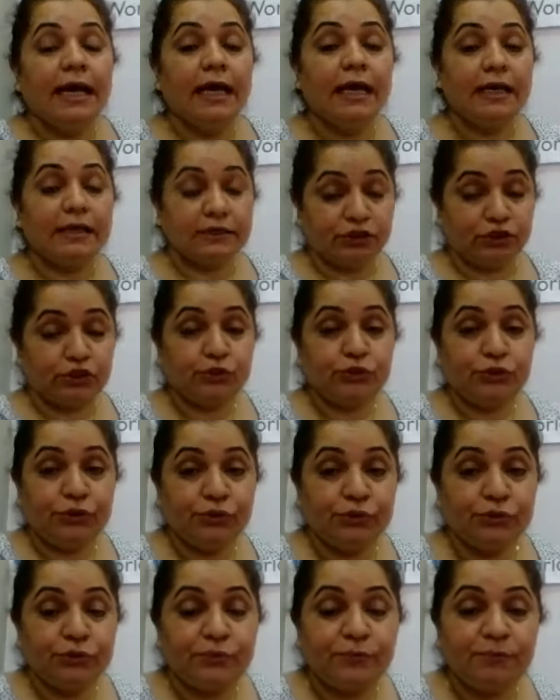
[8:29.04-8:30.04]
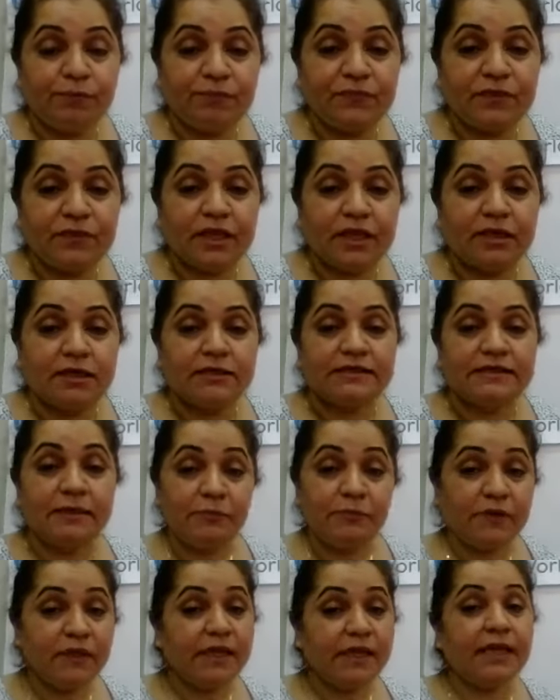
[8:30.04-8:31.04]
uh, show you uh,
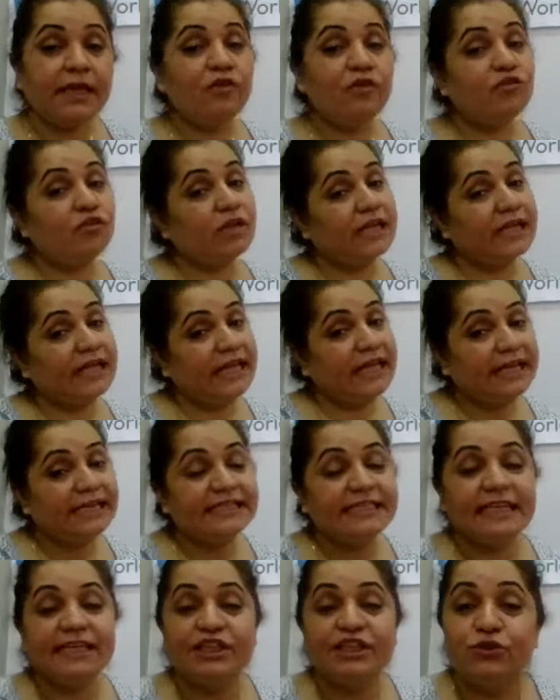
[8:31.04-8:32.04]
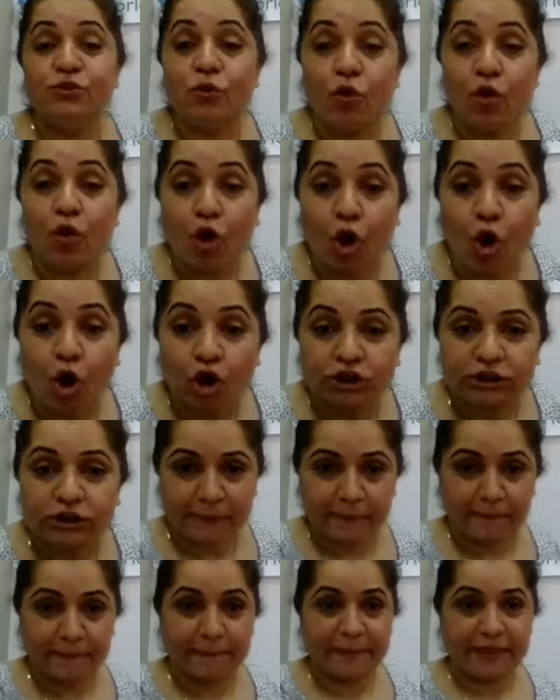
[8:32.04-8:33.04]
something related to
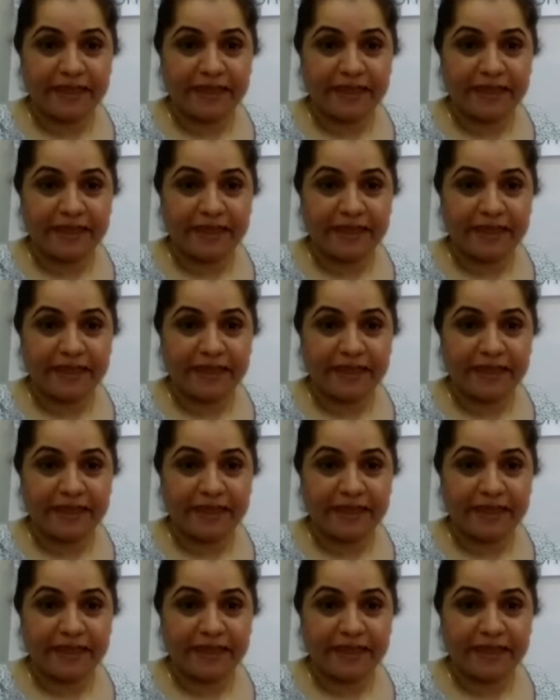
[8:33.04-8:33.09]
autumn.